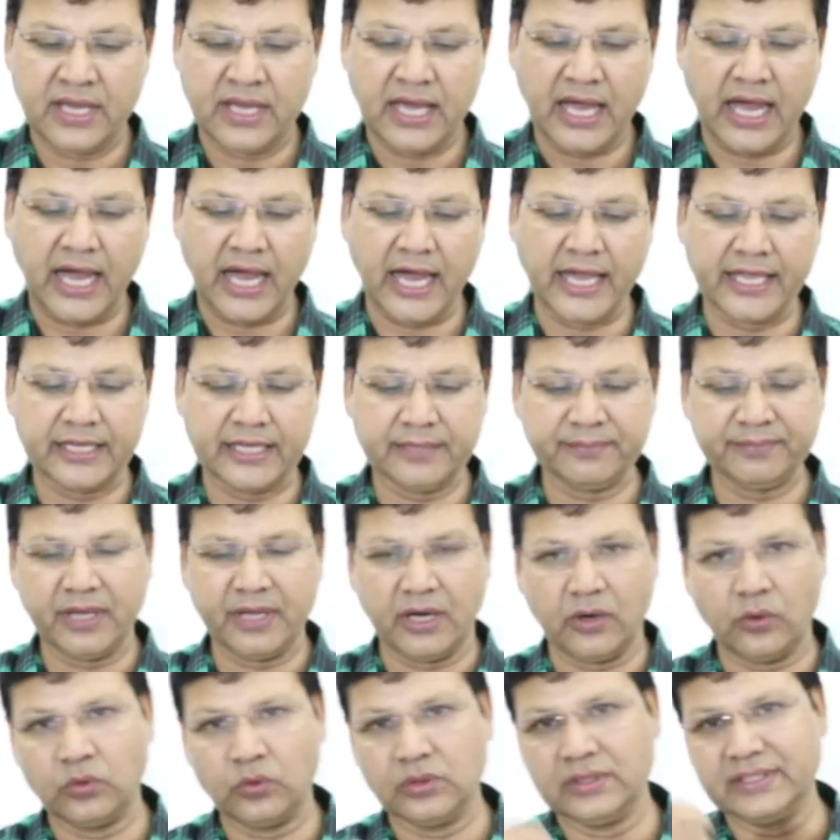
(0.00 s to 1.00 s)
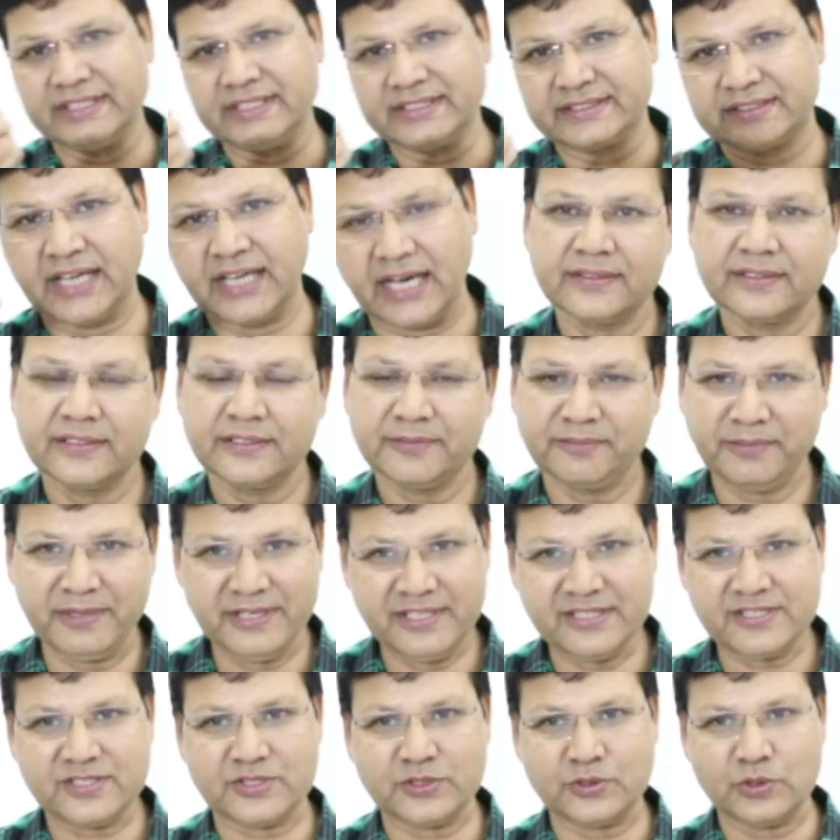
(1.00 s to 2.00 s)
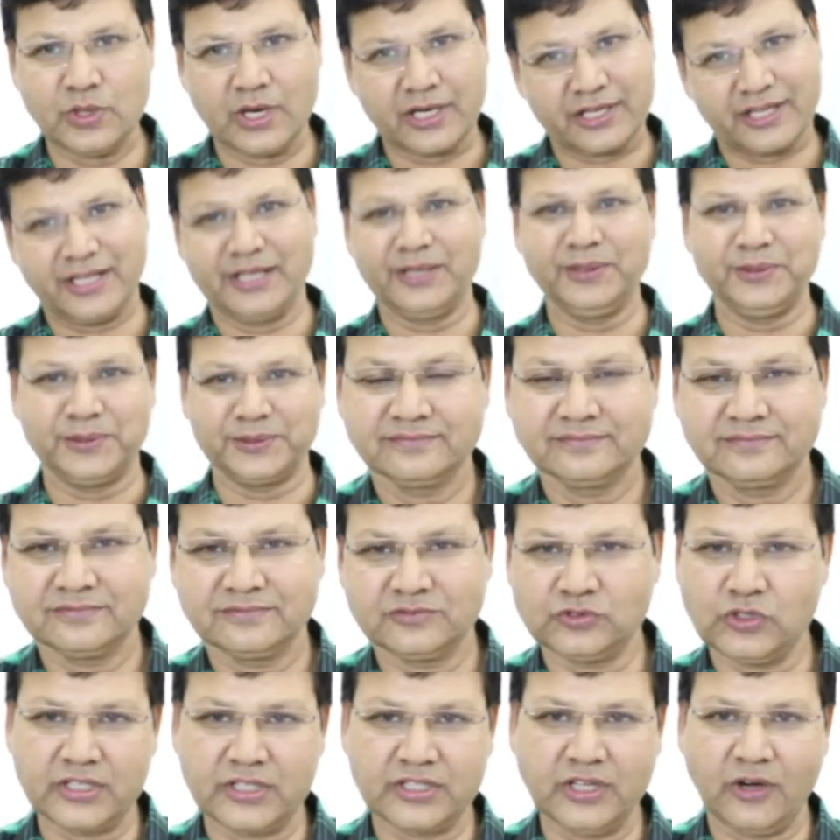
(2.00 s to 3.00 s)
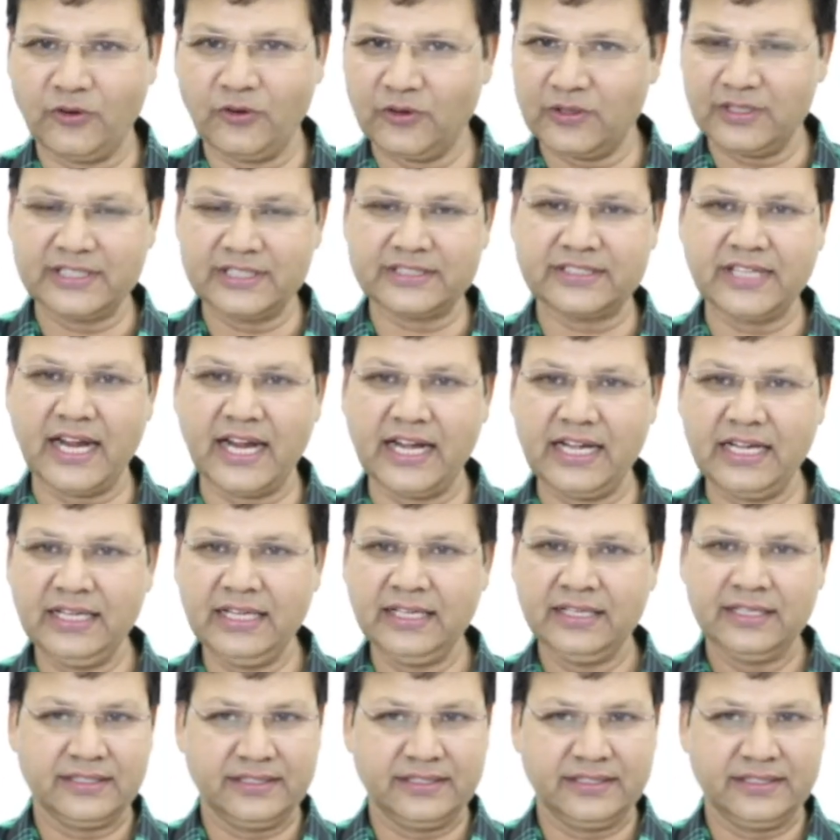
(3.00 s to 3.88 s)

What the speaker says: I am the only child. Means you are alone. You are the only child.